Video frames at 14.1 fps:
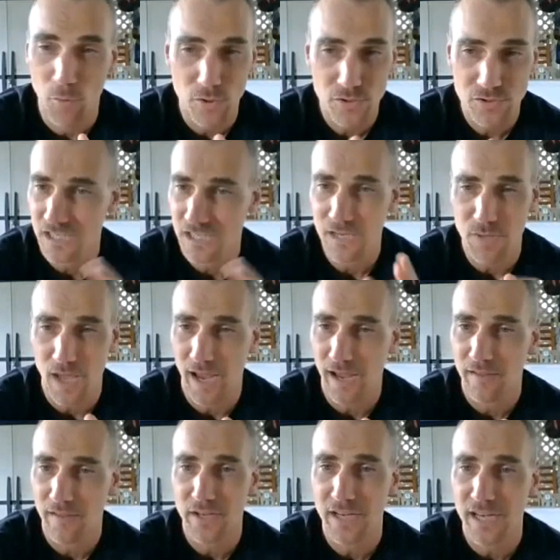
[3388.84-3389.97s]
just keep
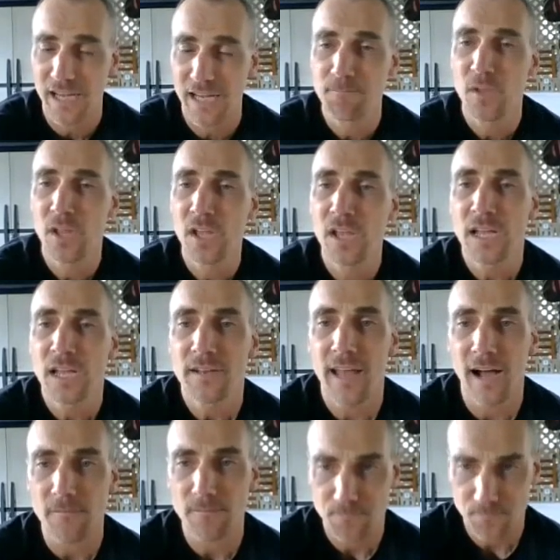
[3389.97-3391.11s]
dialing it in.
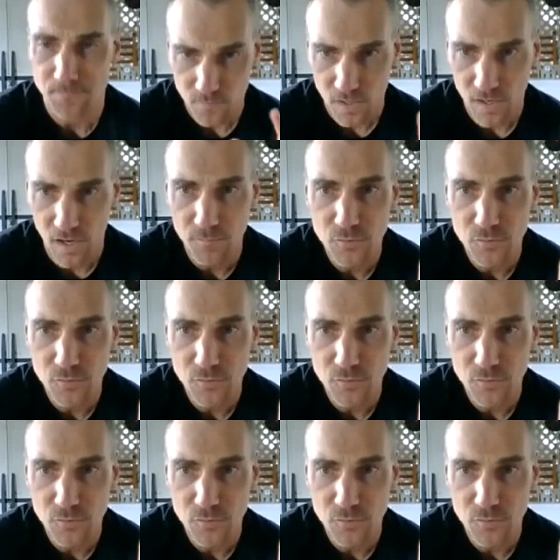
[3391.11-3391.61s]
Now, I